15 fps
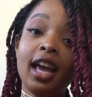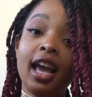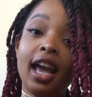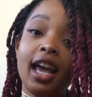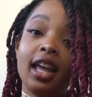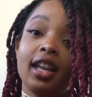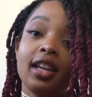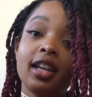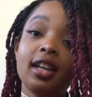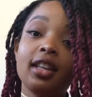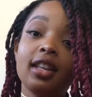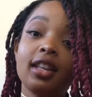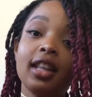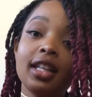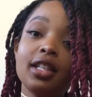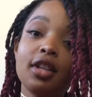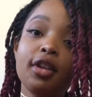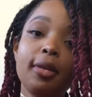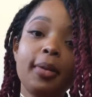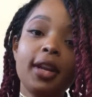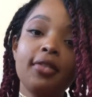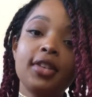And that's a
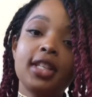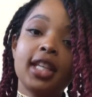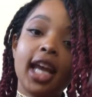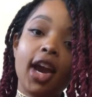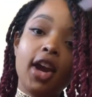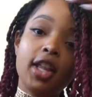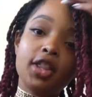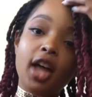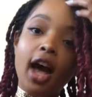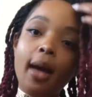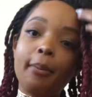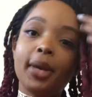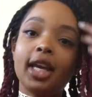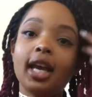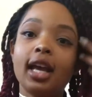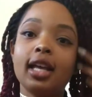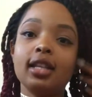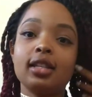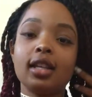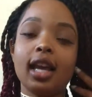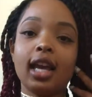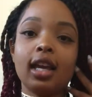little bit of a scary thought because